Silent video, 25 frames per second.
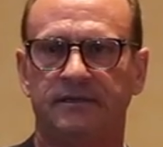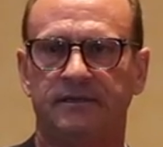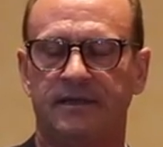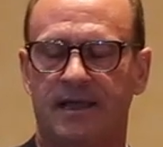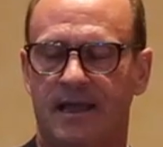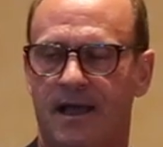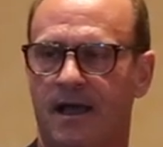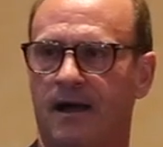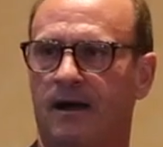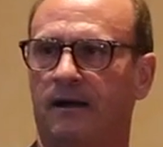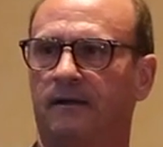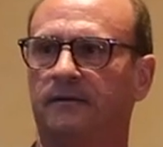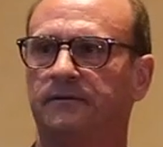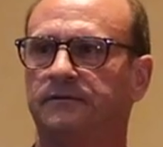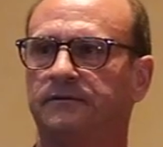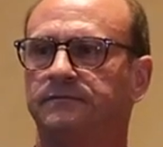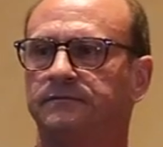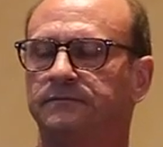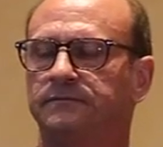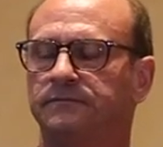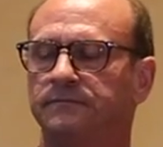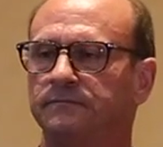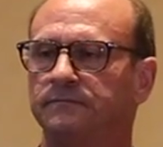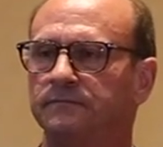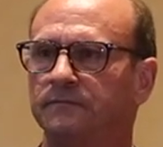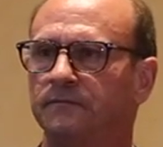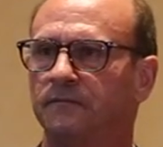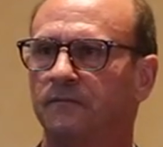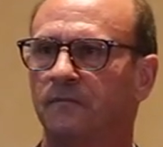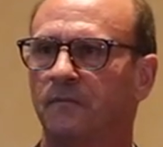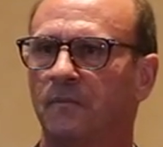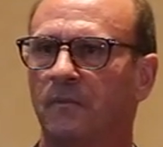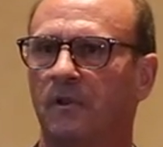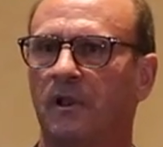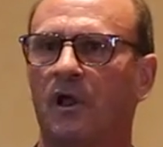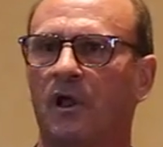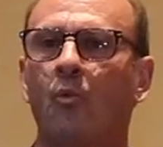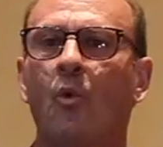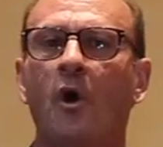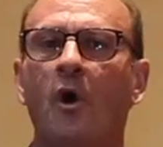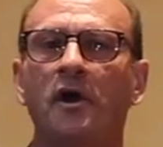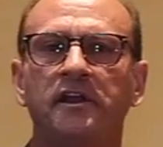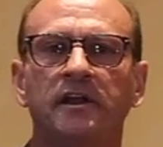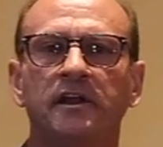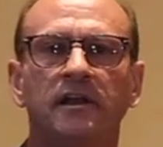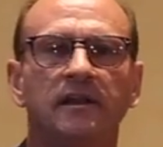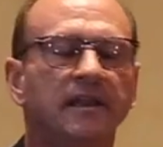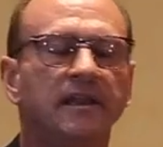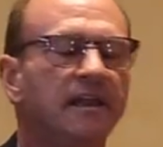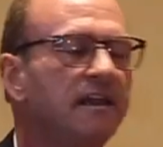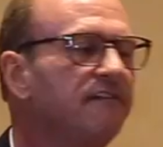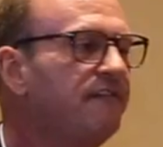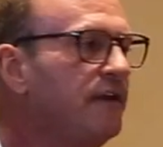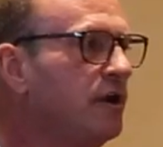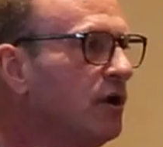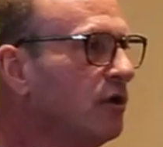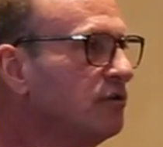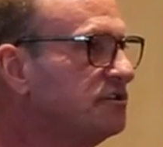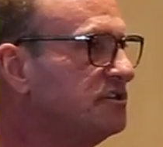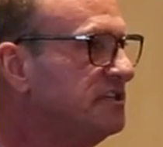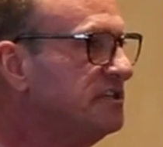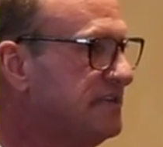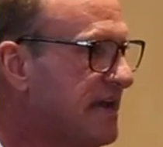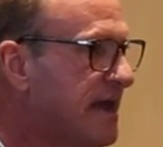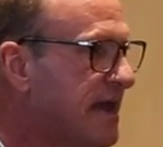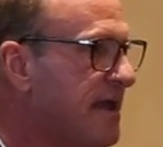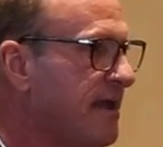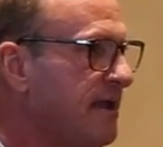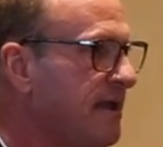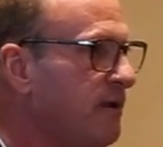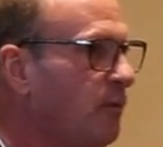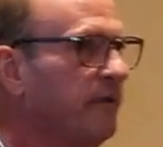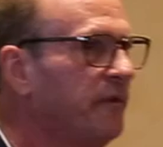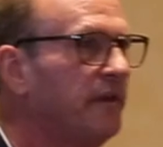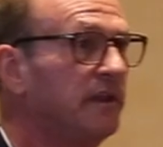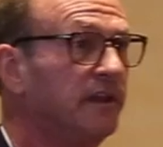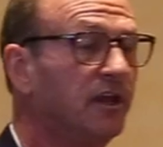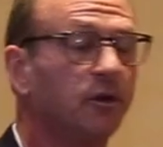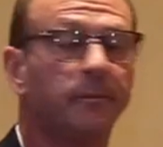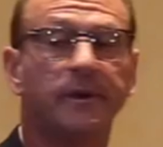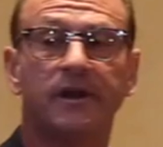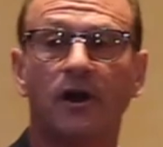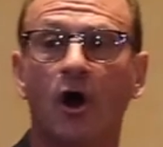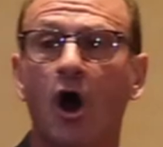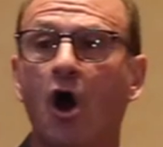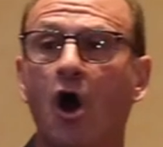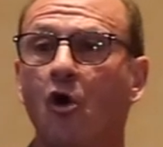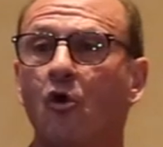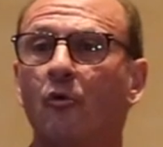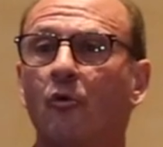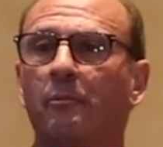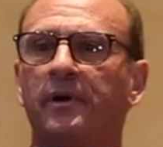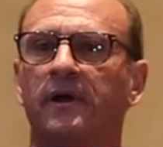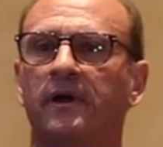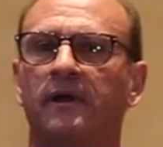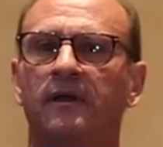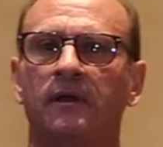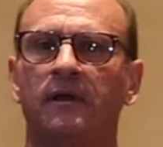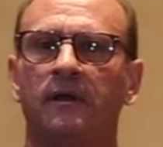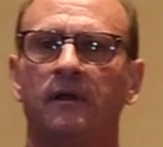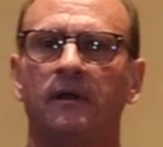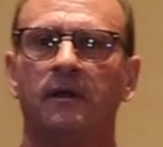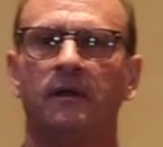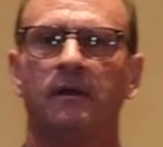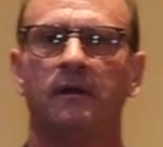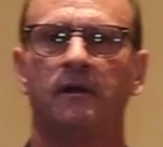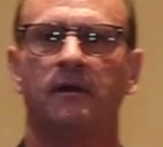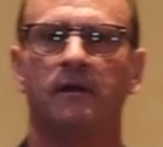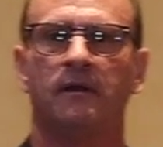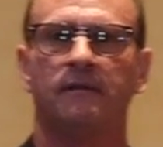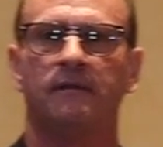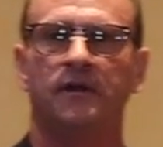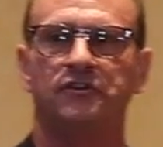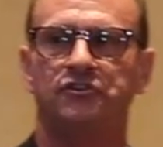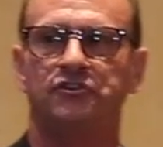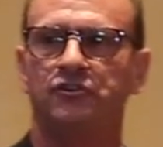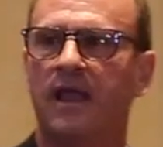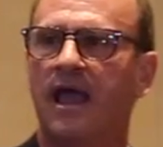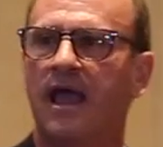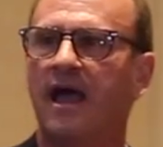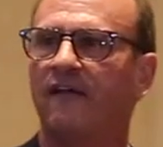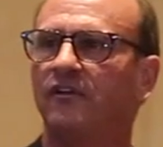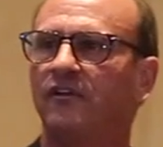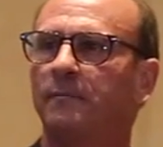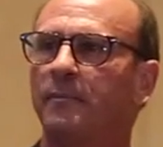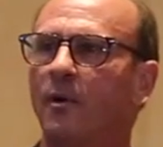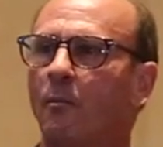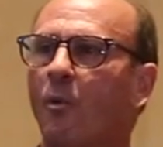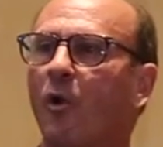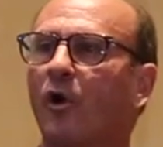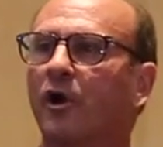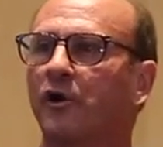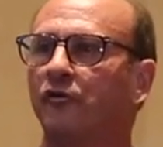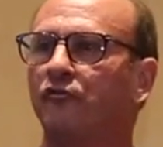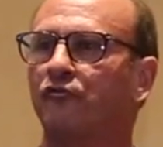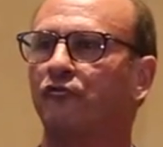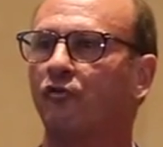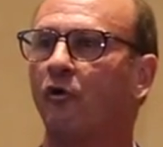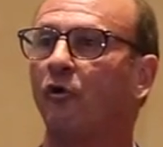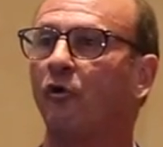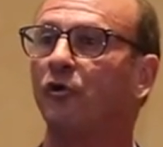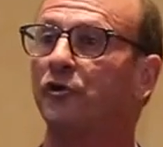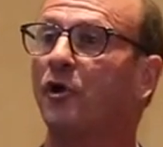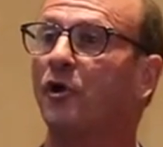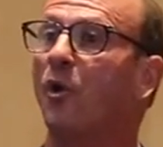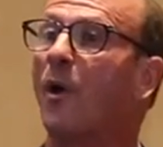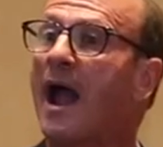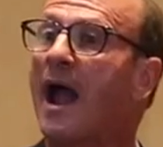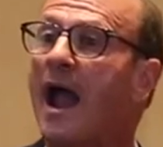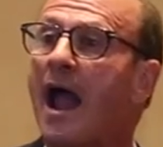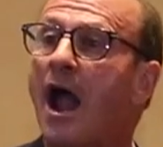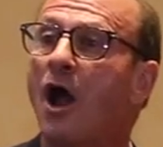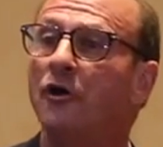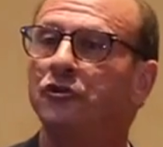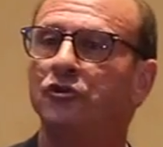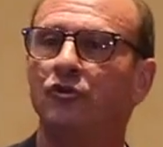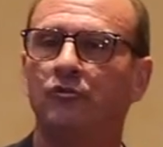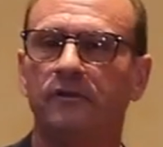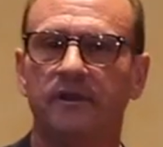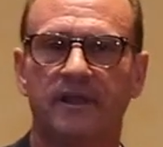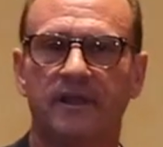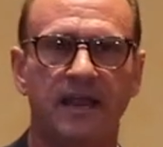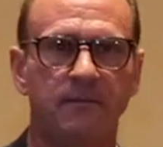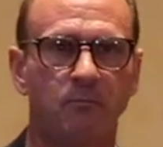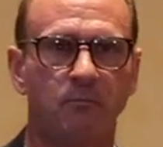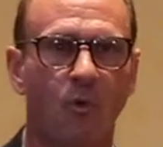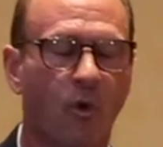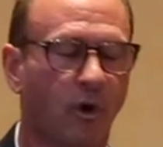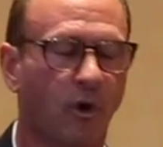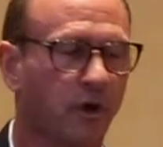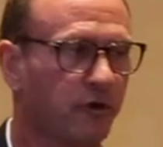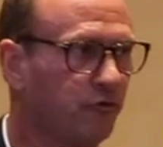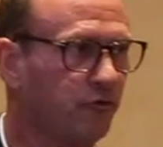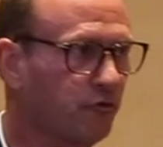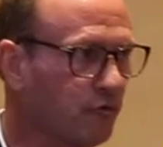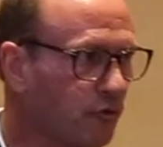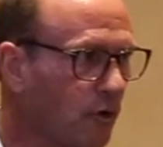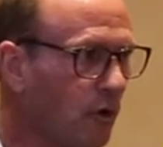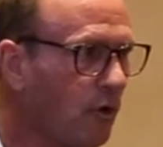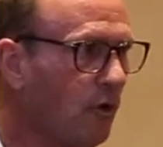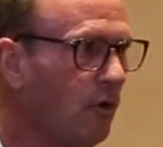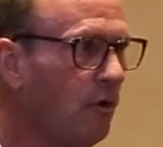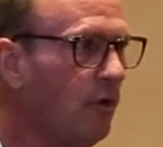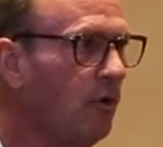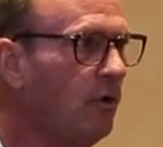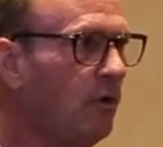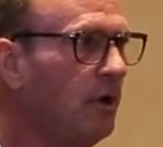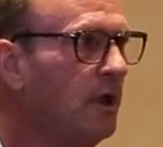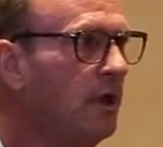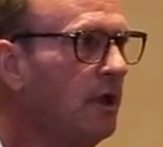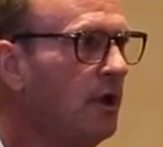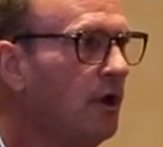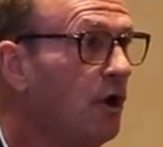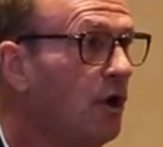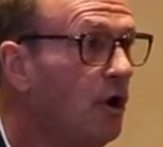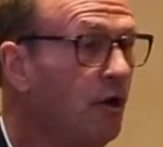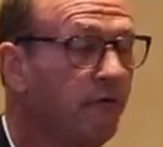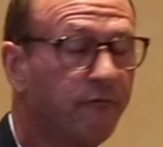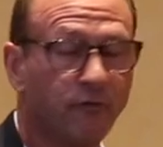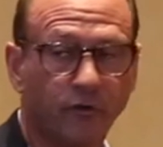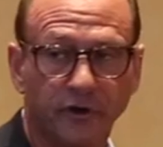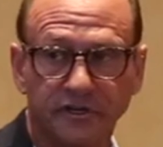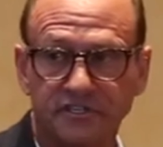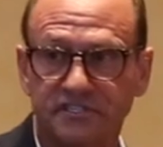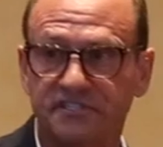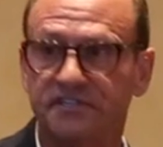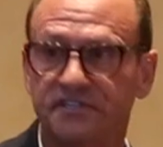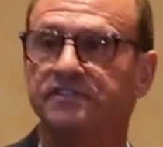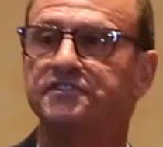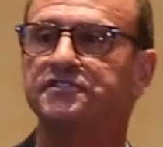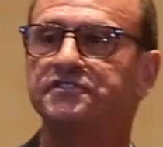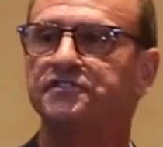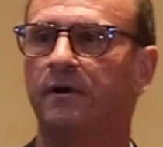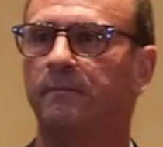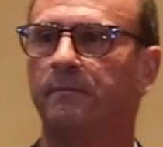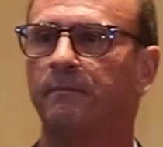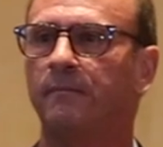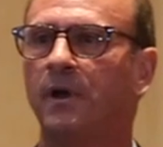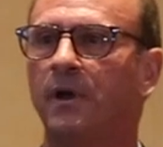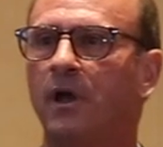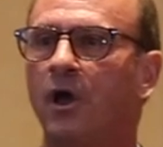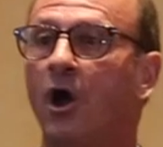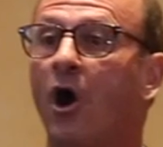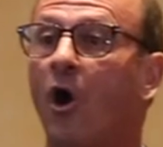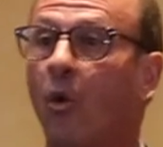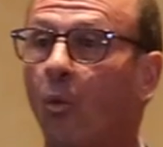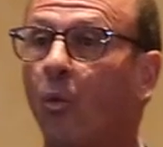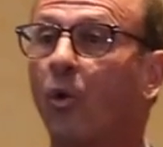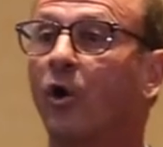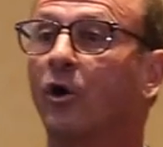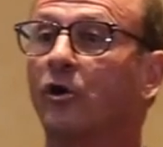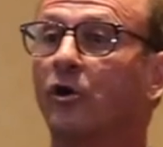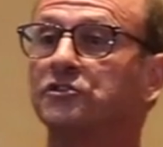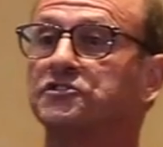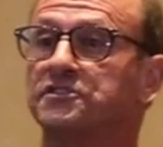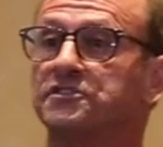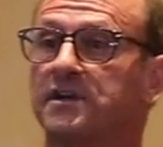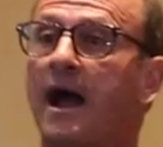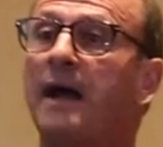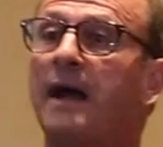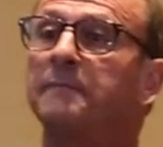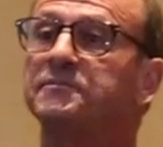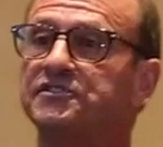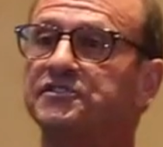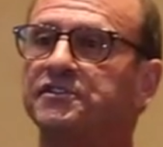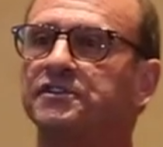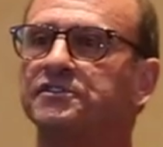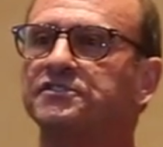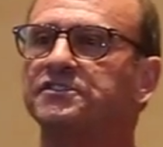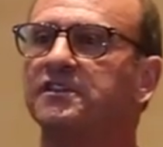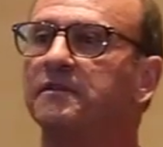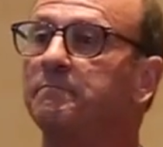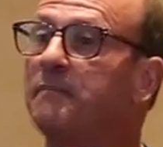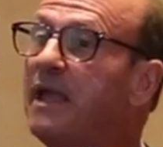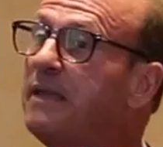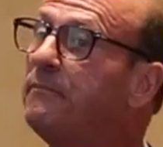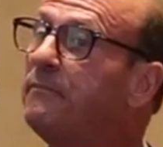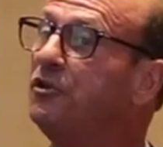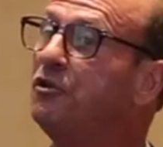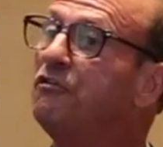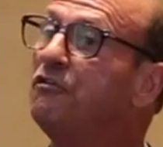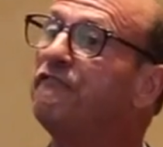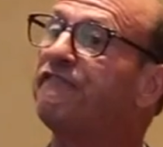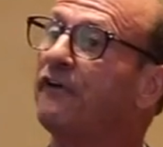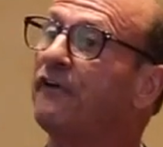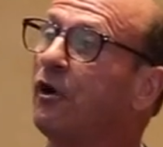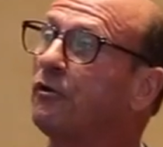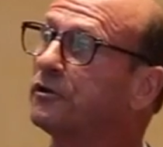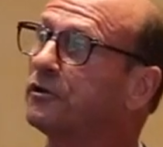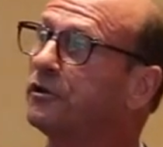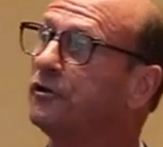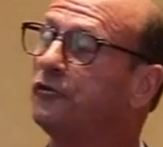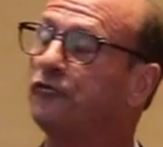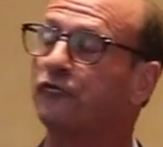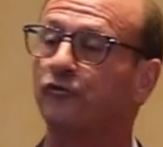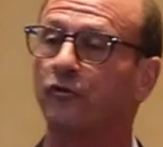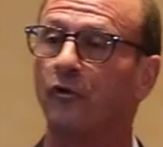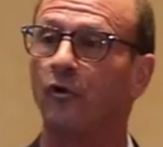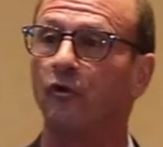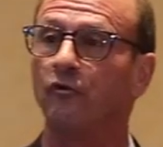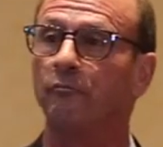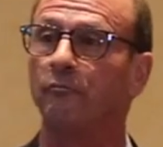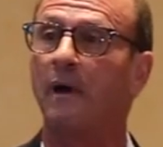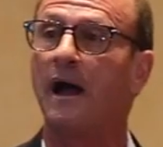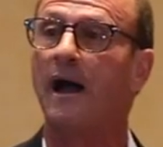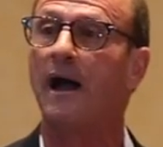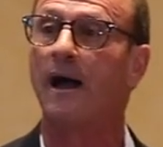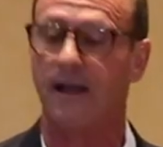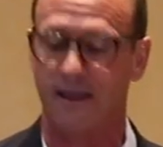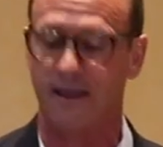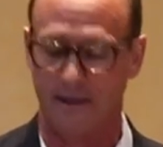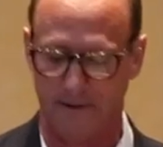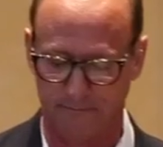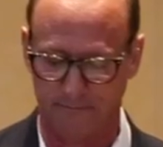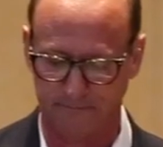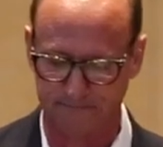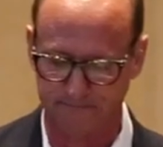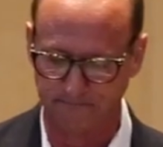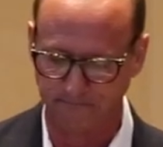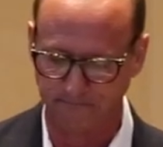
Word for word: Yeah. Well, I want you to leave here today with a little bit of hope that you have a little bit more control and know how you can gain more control over a system, a workers' comp system that maybe you felt controlled by.